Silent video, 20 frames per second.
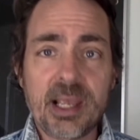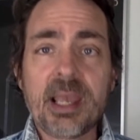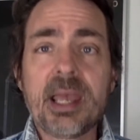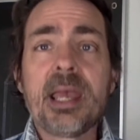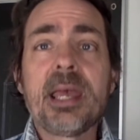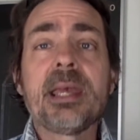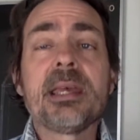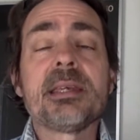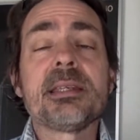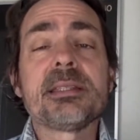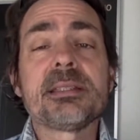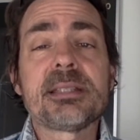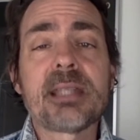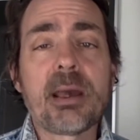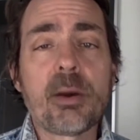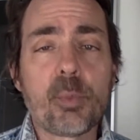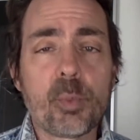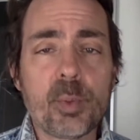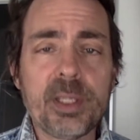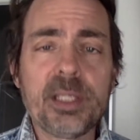is
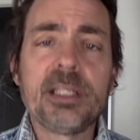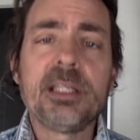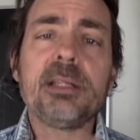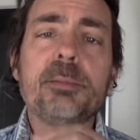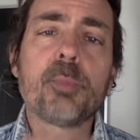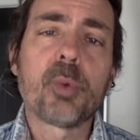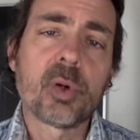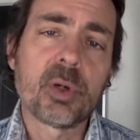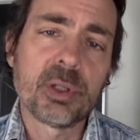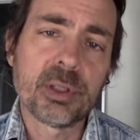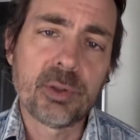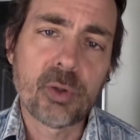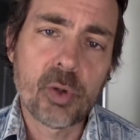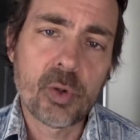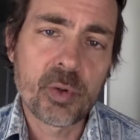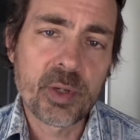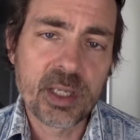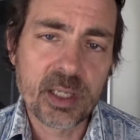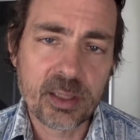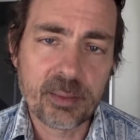that we need more
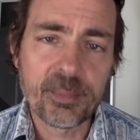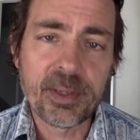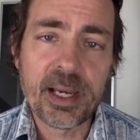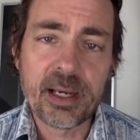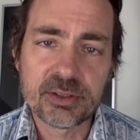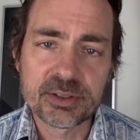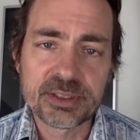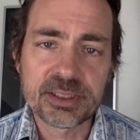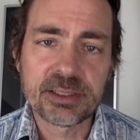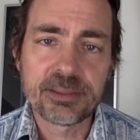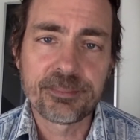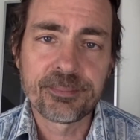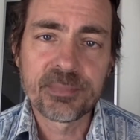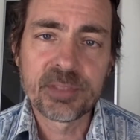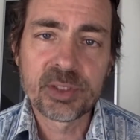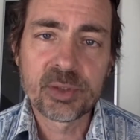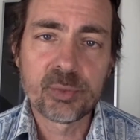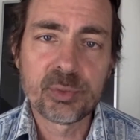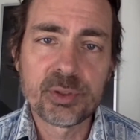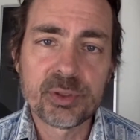low-income housing
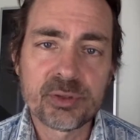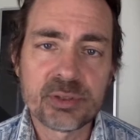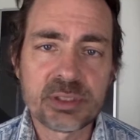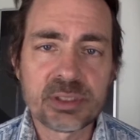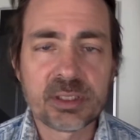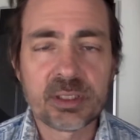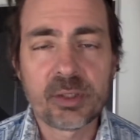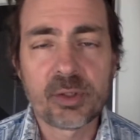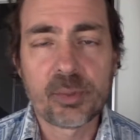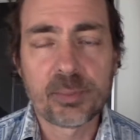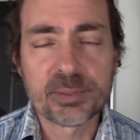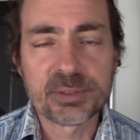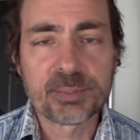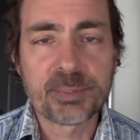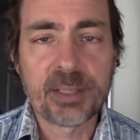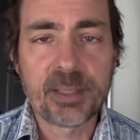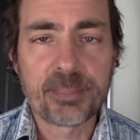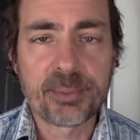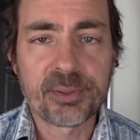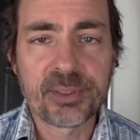to reduce the homeless
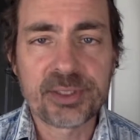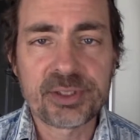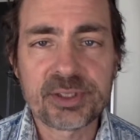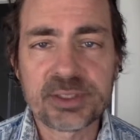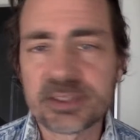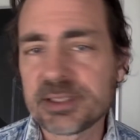population,